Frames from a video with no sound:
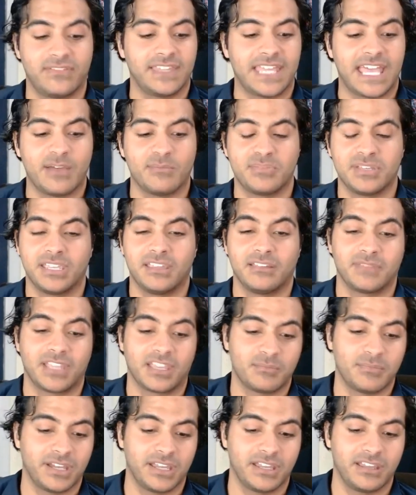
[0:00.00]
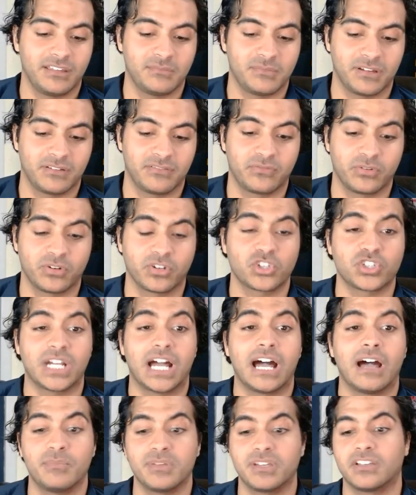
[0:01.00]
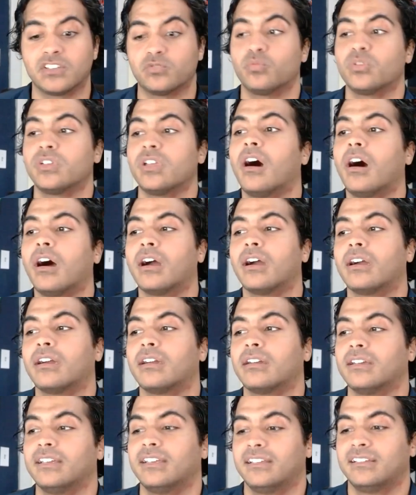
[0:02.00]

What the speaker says: and that being like my first job, because we are